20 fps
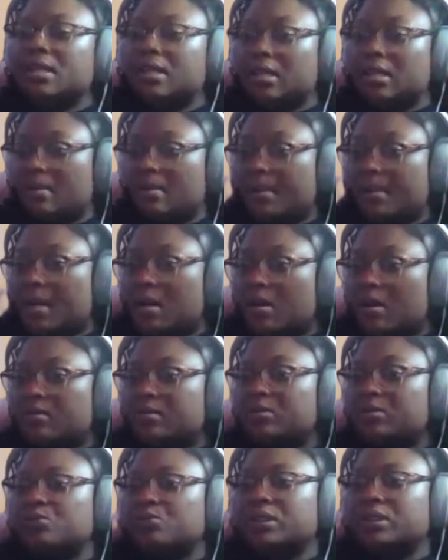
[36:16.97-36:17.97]
thinking
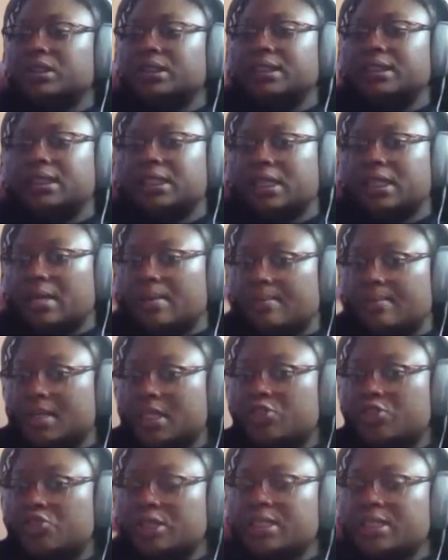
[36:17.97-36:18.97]
about what Lisa and I
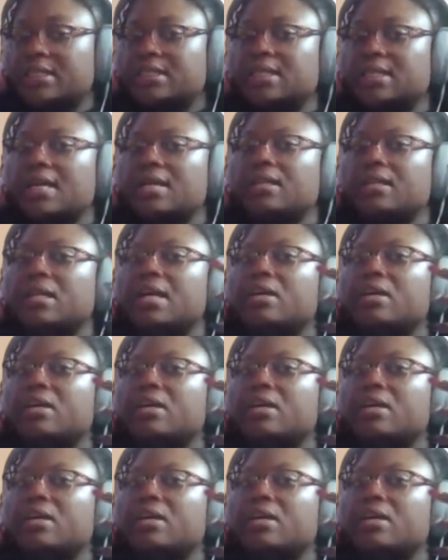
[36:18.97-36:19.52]
mentioned is that,